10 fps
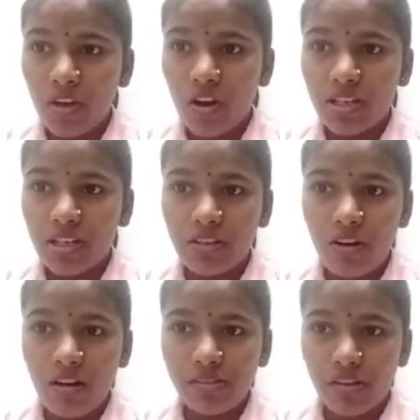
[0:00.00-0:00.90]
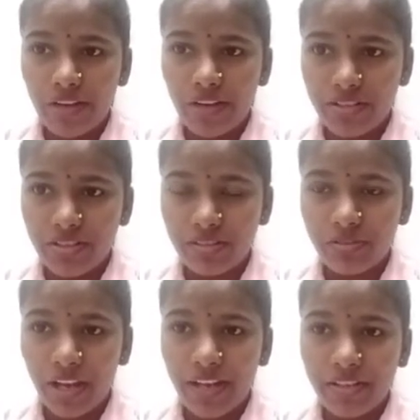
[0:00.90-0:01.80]
a course of action
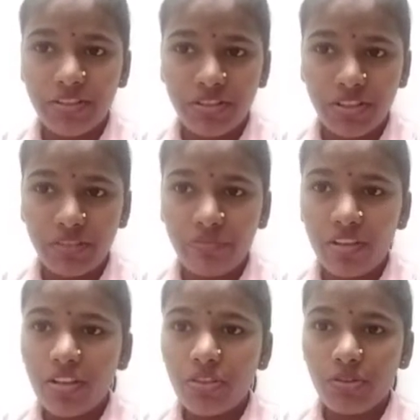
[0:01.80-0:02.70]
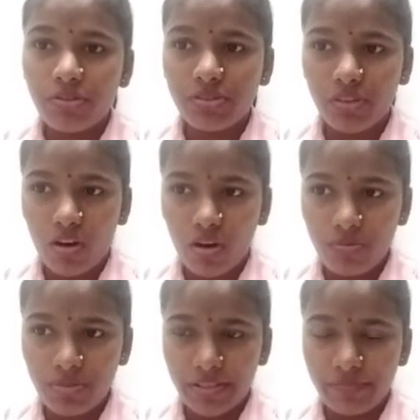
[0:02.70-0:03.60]
to achieve those
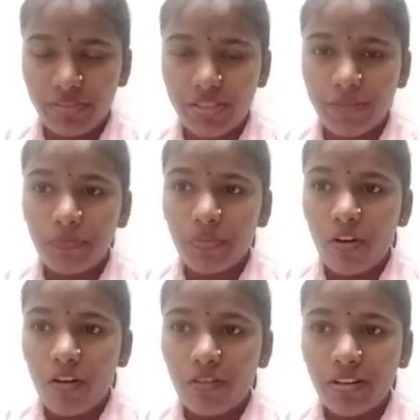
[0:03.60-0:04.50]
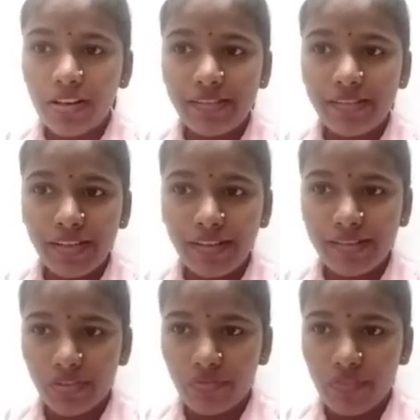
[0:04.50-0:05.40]
objectives. Organizing is
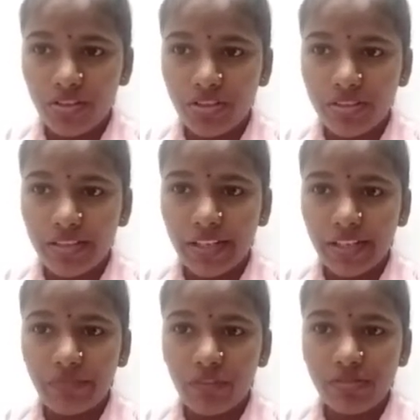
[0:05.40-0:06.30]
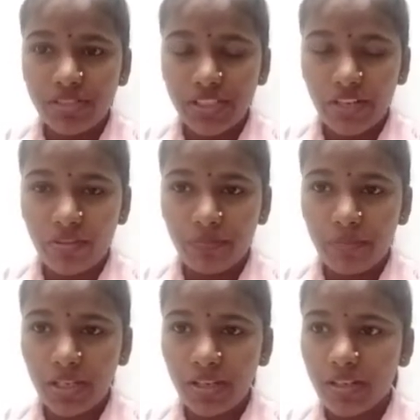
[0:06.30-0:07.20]
the function that involves
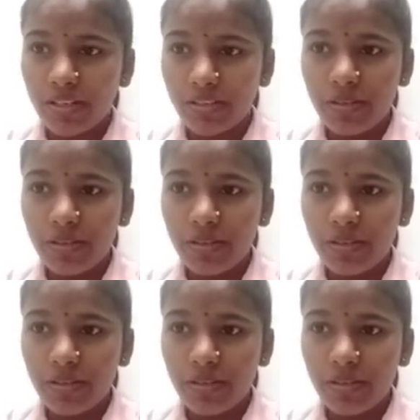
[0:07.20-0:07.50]
developing a